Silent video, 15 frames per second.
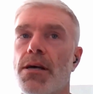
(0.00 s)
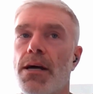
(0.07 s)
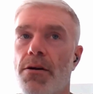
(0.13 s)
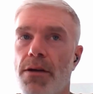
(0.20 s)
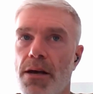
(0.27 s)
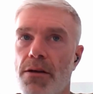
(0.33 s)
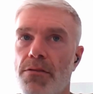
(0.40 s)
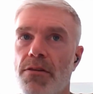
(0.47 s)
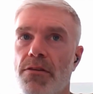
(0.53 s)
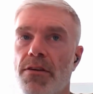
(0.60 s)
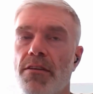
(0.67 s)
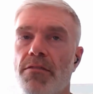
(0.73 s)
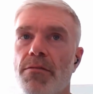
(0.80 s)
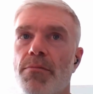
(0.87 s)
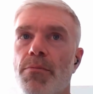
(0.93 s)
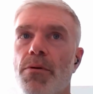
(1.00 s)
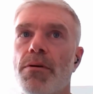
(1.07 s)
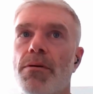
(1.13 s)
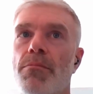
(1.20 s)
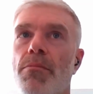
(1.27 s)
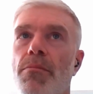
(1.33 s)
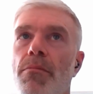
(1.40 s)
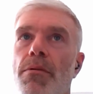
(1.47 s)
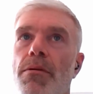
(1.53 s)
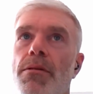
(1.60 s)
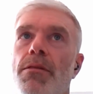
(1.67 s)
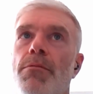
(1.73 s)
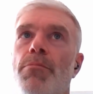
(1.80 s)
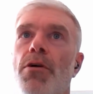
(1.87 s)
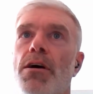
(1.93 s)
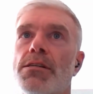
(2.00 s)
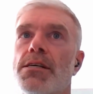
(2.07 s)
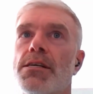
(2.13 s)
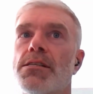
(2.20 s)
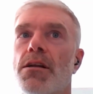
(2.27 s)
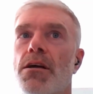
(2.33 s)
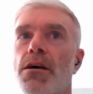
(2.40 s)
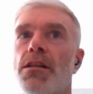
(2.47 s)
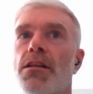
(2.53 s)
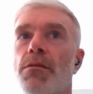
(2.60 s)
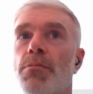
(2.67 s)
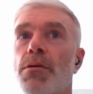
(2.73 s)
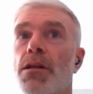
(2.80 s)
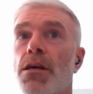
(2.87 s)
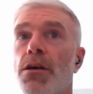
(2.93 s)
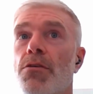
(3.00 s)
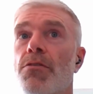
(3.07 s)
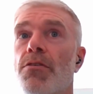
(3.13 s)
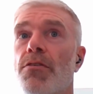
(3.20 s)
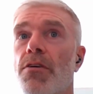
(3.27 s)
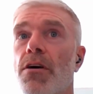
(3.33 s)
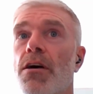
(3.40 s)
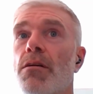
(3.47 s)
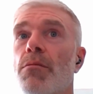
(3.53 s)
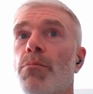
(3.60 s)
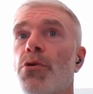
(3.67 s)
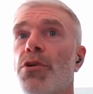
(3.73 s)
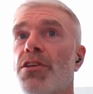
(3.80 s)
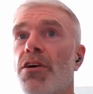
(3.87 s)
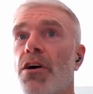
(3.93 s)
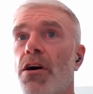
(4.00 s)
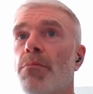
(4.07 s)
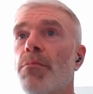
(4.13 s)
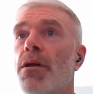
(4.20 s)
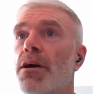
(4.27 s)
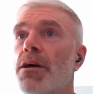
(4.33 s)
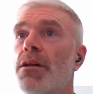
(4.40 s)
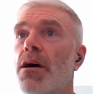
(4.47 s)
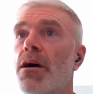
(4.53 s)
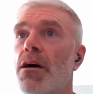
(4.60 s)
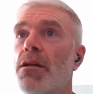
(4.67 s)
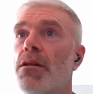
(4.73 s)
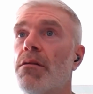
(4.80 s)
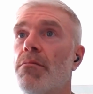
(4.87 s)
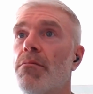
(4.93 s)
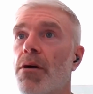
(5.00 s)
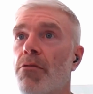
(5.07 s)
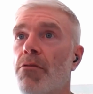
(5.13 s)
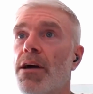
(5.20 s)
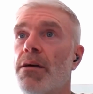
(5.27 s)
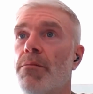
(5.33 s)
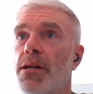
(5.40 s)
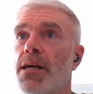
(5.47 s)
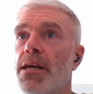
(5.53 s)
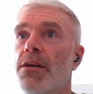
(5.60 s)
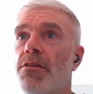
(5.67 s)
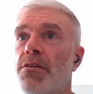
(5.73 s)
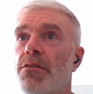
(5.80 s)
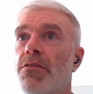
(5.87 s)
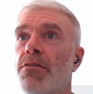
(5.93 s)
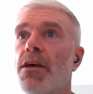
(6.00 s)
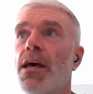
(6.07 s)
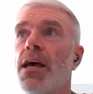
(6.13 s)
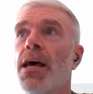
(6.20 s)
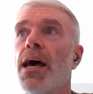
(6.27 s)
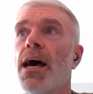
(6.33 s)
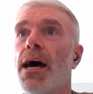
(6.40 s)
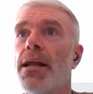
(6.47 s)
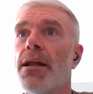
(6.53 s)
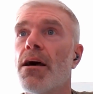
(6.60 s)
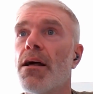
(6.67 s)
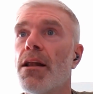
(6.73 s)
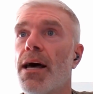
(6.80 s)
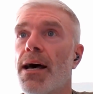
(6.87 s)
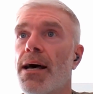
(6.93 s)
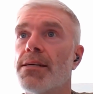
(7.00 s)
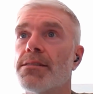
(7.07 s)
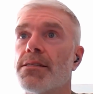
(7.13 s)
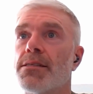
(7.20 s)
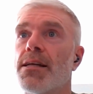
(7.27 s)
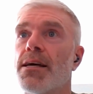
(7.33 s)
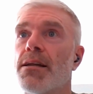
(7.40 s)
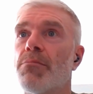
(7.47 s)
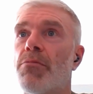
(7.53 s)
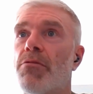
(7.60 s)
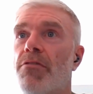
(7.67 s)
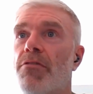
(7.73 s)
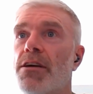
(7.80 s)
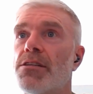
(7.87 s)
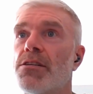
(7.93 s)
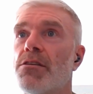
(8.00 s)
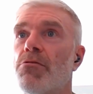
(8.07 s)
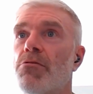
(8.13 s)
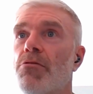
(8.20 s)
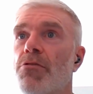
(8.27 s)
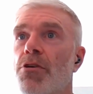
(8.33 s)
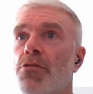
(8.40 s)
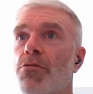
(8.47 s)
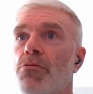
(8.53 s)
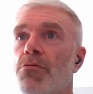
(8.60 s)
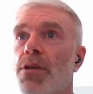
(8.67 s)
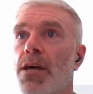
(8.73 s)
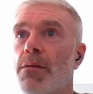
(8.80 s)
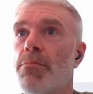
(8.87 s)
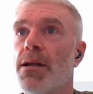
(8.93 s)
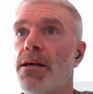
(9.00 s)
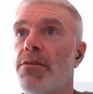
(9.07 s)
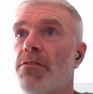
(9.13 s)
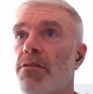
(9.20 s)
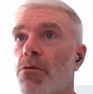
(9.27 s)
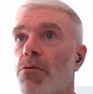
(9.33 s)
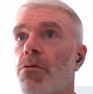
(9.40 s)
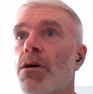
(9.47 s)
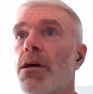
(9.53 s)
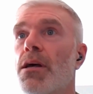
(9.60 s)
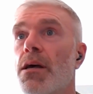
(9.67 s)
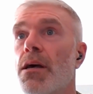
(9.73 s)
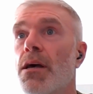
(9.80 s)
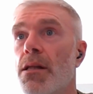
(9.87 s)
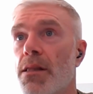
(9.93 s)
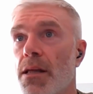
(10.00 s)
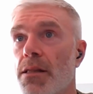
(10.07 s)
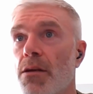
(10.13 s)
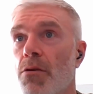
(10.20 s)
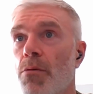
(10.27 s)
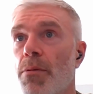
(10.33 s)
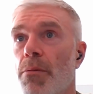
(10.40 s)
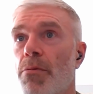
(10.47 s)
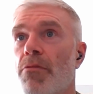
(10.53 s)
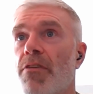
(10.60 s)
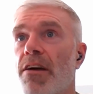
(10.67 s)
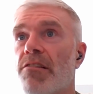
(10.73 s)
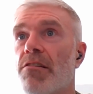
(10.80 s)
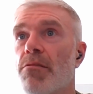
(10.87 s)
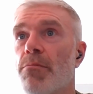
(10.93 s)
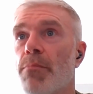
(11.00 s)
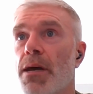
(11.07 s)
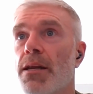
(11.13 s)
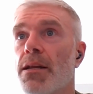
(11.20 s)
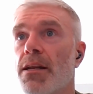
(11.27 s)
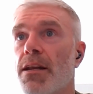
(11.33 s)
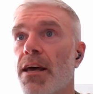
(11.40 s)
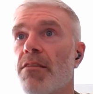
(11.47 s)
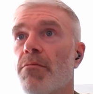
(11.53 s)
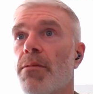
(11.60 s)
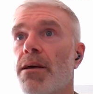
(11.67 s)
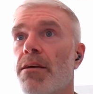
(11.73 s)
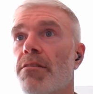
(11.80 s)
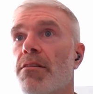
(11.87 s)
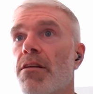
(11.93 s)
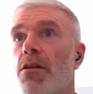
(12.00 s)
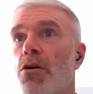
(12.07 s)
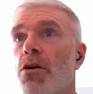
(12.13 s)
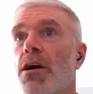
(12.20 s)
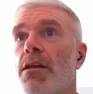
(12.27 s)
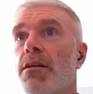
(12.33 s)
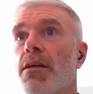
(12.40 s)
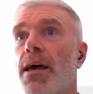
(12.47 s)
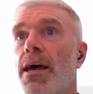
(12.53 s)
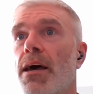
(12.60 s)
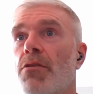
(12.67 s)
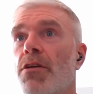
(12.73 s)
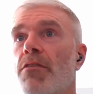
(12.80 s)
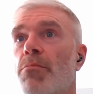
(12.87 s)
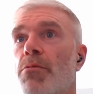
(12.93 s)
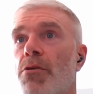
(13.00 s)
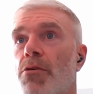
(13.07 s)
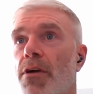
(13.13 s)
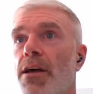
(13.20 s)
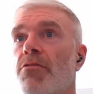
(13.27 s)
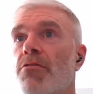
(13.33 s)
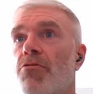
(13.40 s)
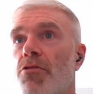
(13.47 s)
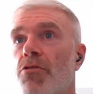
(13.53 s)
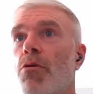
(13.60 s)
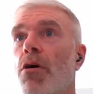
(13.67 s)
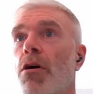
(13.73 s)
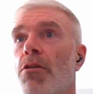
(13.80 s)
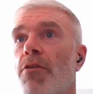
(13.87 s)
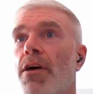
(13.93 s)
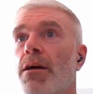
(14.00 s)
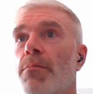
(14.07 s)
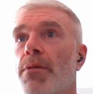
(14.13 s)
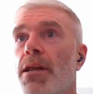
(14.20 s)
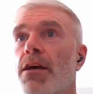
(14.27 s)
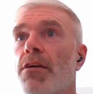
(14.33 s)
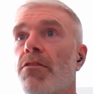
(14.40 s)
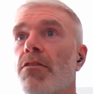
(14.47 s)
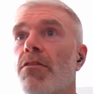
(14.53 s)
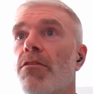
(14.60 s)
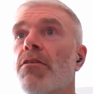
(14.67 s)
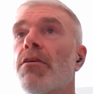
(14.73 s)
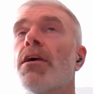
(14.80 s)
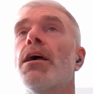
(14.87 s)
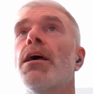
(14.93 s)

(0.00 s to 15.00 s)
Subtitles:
carrying out these assessments, but the process that I typically use is I'll put a timeline on my recommendations, and I'll ask that a professional review take place. So that there will be a professionals meeting that takes place to look at how they've progressed through all the recommendations.